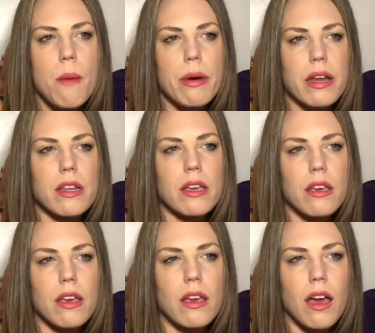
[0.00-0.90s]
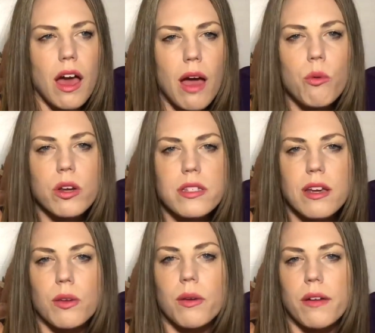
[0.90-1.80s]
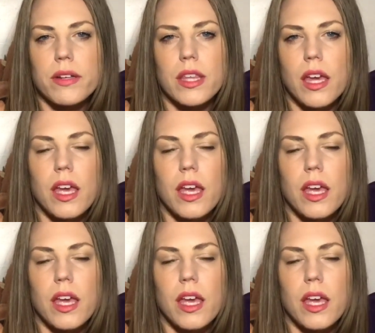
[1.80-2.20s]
But I want to tell you everything.